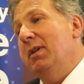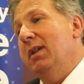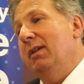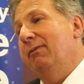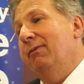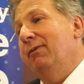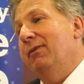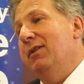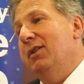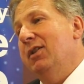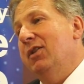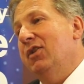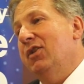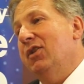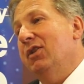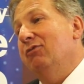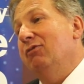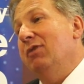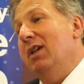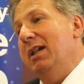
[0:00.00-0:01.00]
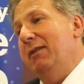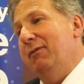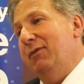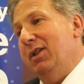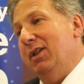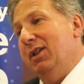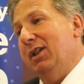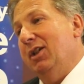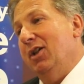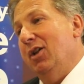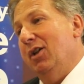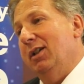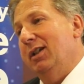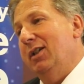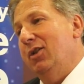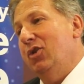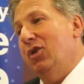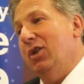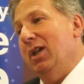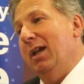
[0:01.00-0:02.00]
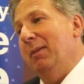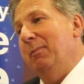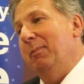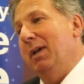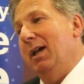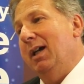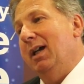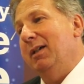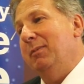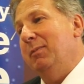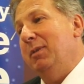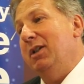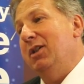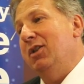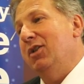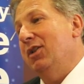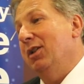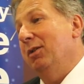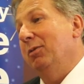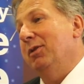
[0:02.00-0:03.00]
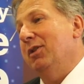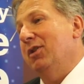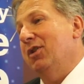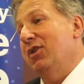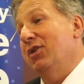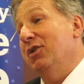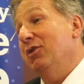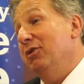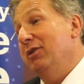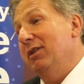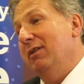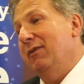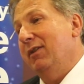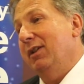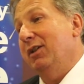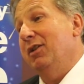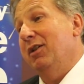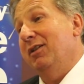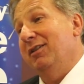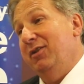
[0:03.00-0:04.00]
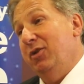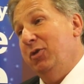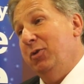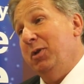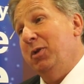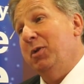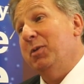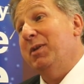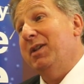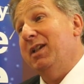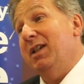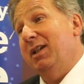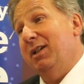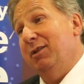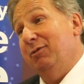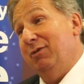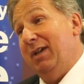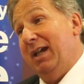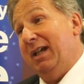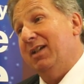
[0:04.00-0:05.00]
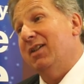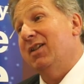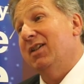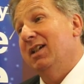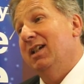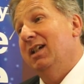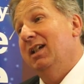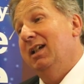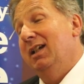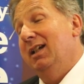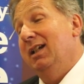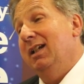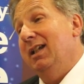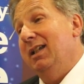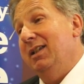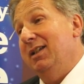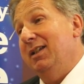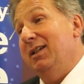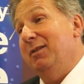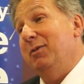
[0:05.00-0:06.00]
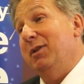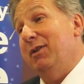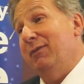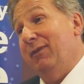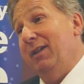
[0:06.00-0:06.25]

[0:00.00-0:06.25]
when I first arrived at the college, um, I'd been sold a story of the college which was incorrect in that it was